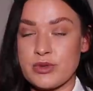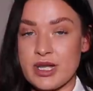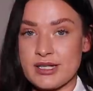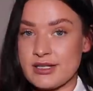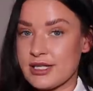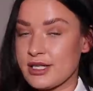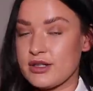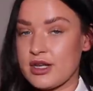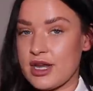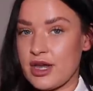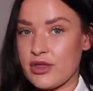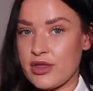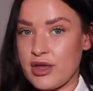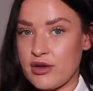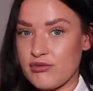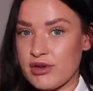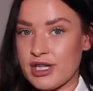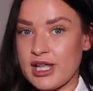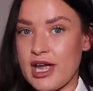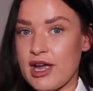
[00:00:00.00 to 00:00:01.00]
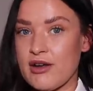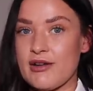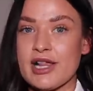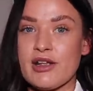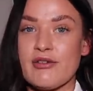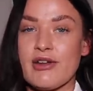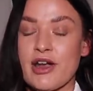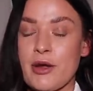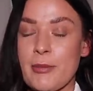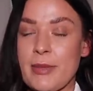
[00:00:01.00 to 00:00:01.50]
said they really
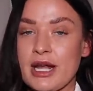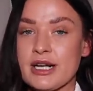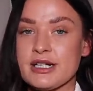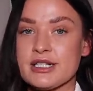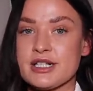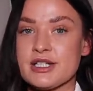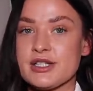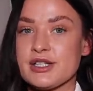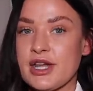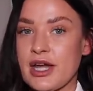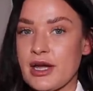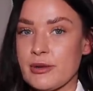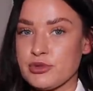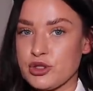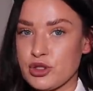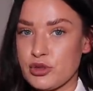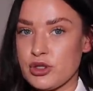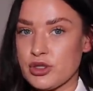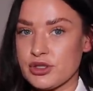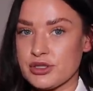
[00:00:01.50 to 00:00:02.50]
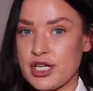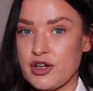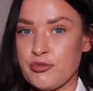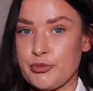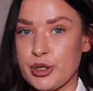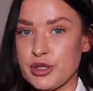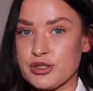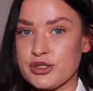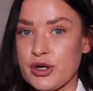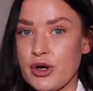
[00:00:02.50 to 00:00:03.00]
highly recommend that I'm too young to have
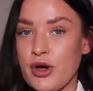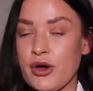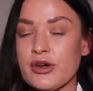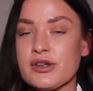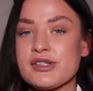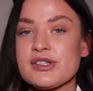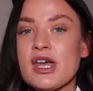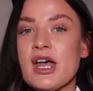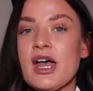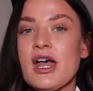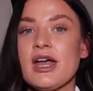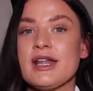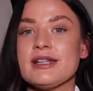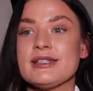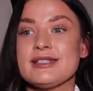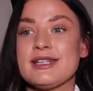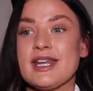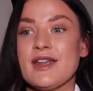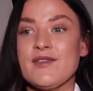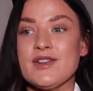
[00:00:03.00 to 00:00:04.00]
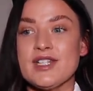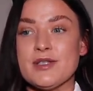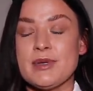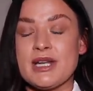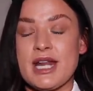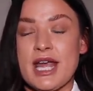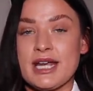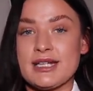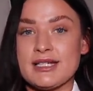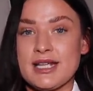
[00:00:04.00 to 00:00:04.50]
Botox, to take
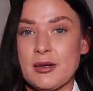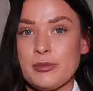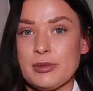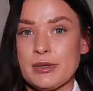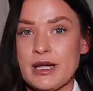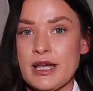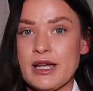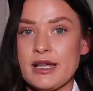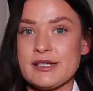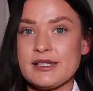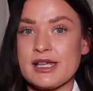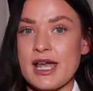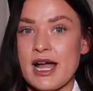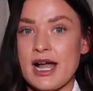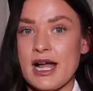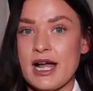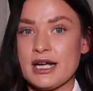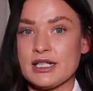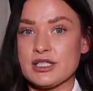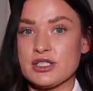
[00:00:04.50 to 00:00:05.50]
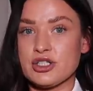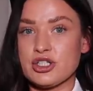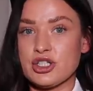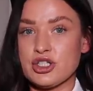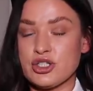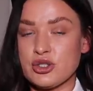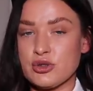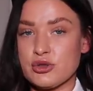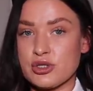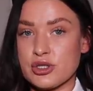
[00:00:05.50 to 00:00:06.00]
vitamin A tablets, and to
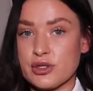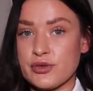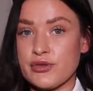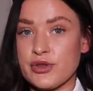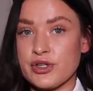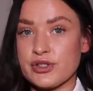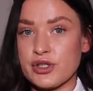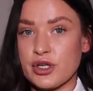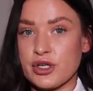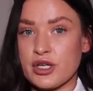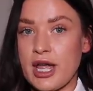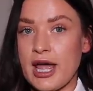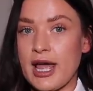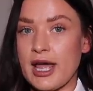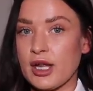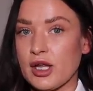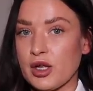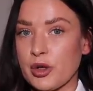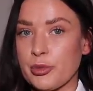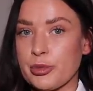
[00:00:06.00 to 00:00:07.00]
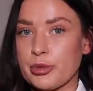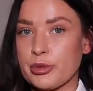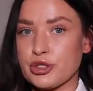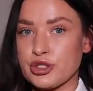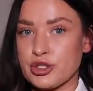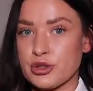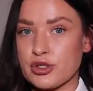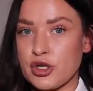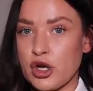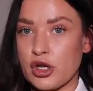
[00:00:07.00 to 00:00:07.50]
do stuff that's going to help
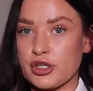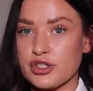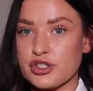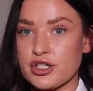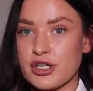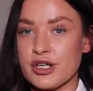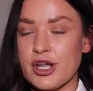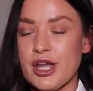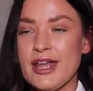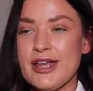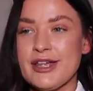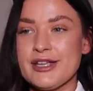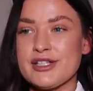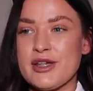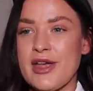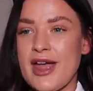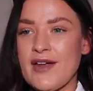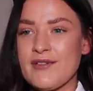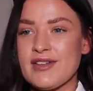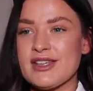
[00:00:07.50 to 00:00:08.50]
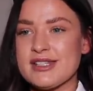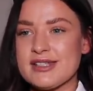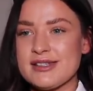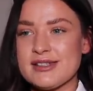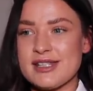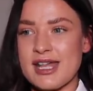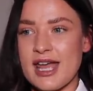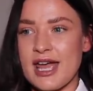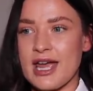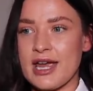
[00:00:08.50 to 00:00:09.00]
produce collagen. So ever
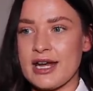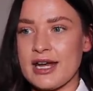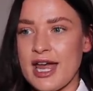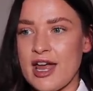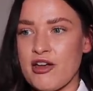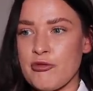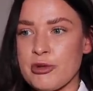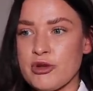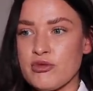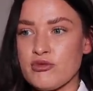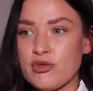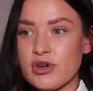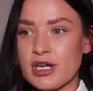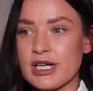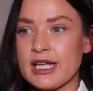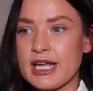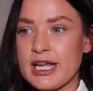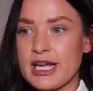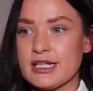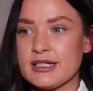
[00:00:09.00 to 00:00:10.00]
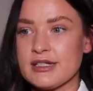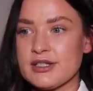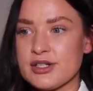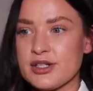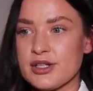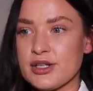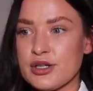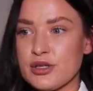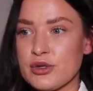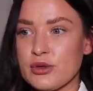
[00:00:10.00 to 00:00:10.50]
since then, I've been really
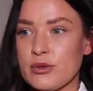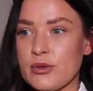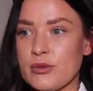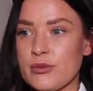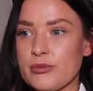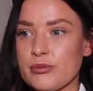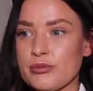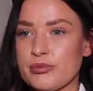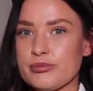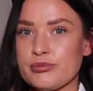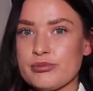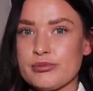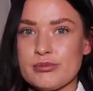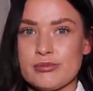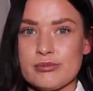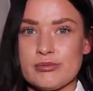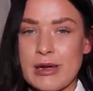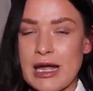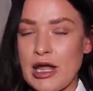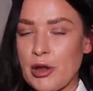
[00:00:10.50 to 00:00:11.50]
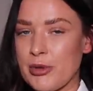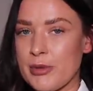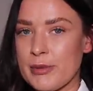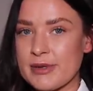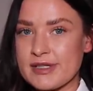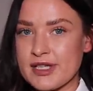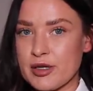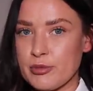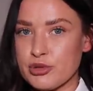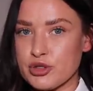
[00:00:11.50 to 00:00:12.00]
into helping my
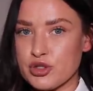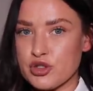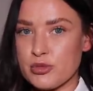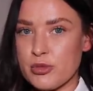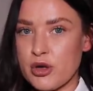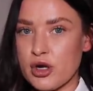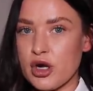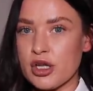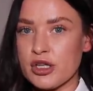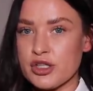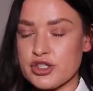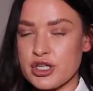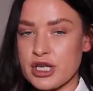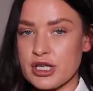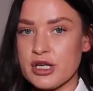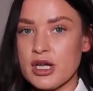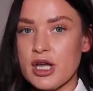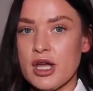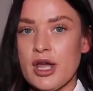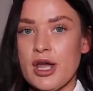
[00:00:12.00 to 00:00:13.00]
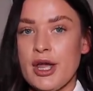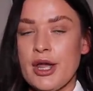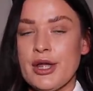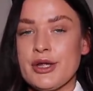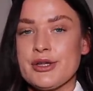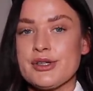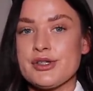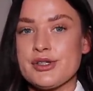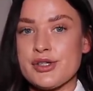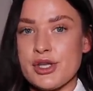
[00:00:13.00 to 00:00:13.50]
skin produce more collagen.
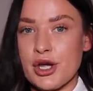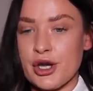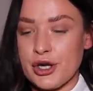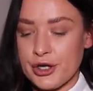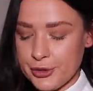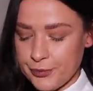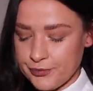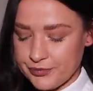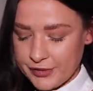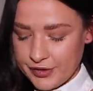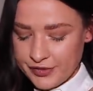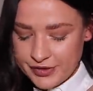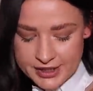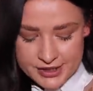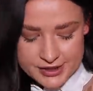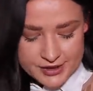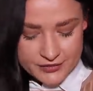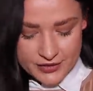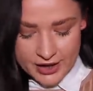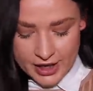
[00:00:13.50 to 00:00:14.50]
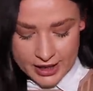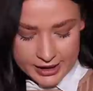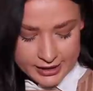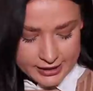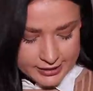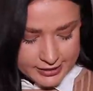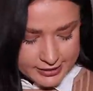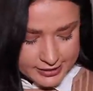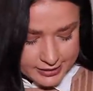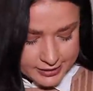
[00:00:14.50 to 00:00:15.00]
So this
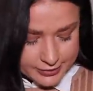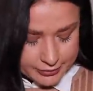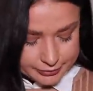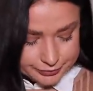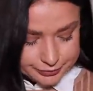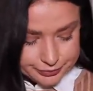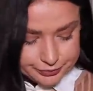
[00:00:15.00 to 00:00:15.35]
device